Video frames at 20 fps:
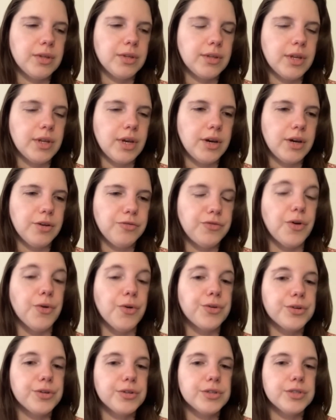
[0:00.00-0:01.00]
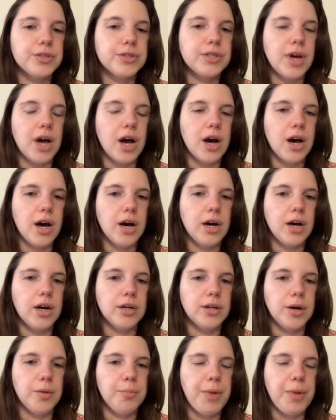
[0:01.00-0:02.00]
uh, voters
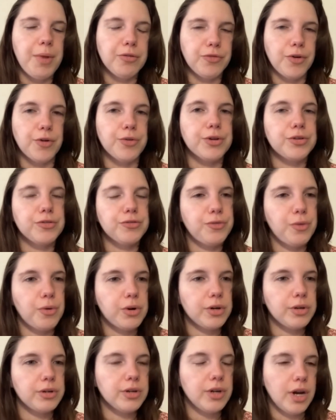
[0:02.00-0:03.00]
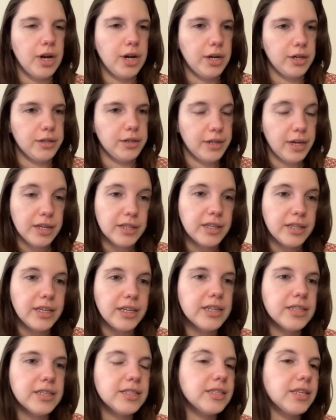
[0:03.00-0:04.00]
about voting for uh,
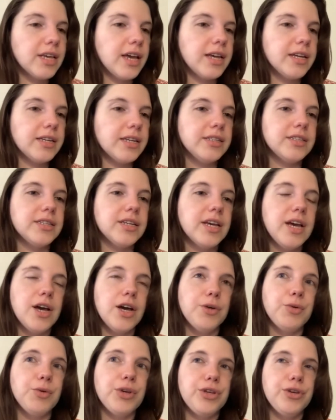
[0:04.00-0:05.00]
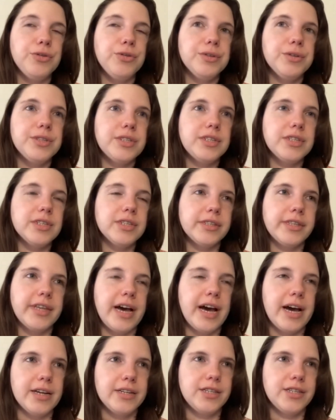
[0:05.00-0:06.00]
non-theists, and we used
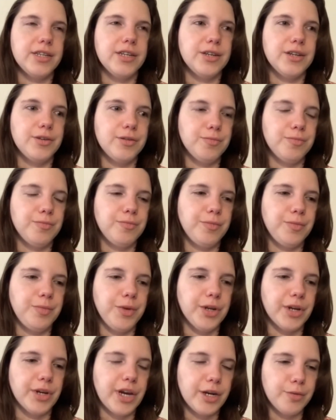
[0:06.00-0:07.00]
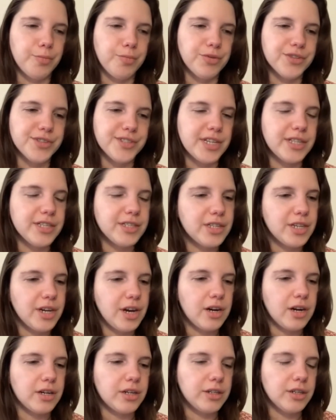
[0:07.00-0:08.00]
that to you know kind of present to
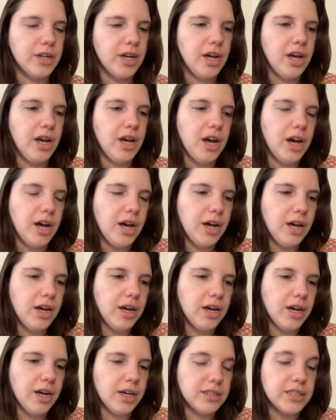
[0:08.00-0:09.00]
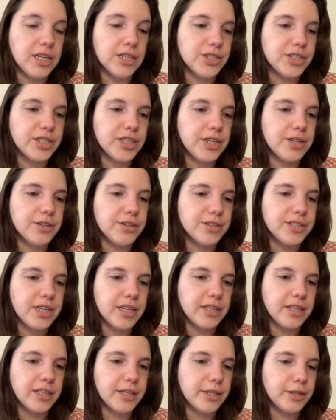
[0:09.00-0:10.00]
our uh, legislators
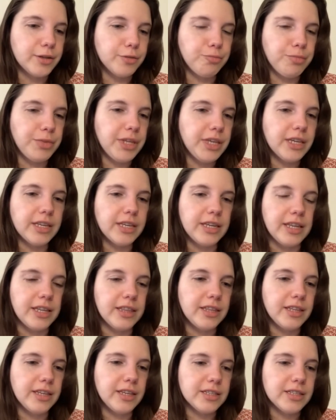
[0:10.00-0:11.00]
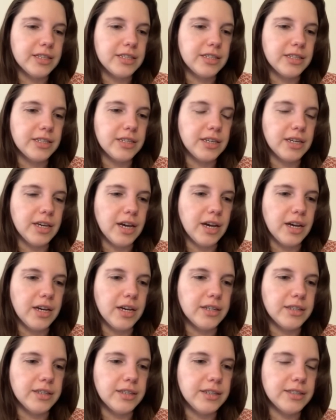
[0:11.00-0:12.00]
that like being an atheist
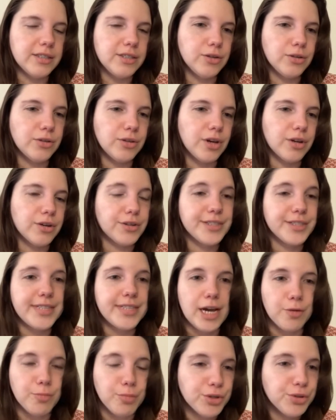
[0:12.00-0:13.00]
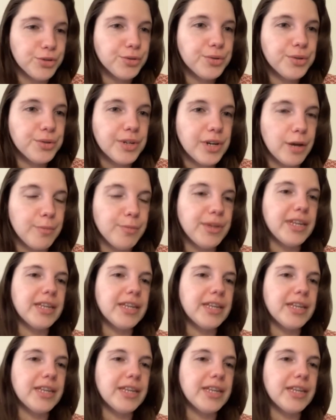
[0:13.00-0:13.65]
uh, is no longer taboo. I mean,